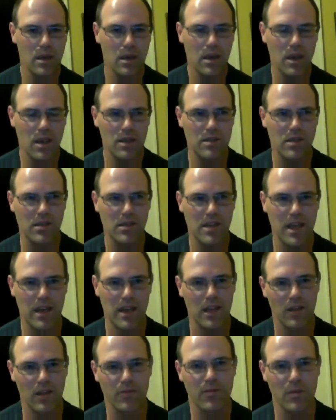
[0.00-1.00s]
just
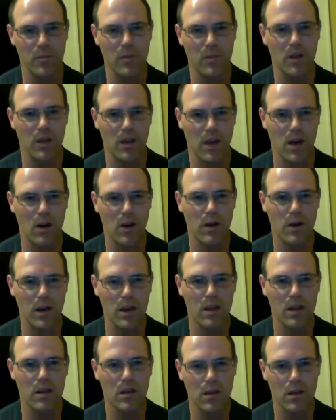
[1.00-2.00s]
get familiarity?